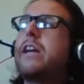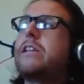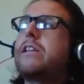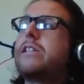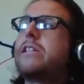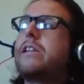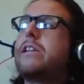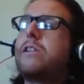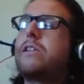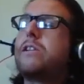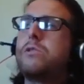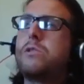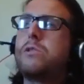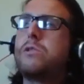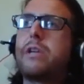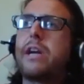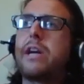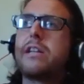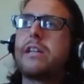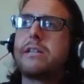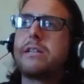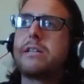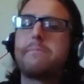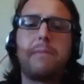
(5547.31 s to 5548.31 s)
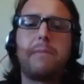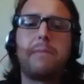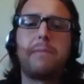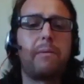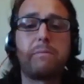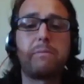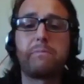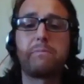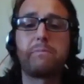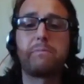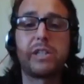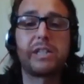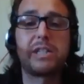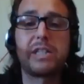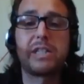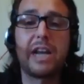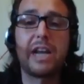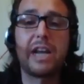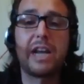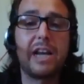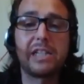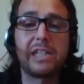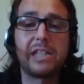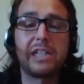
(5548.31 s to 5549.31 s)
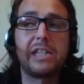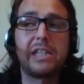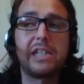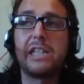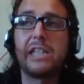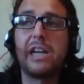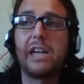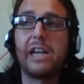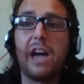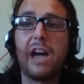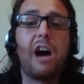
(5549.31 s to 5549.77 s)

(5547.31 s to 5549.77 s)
I'd say you do get some, I'll just say as I see it,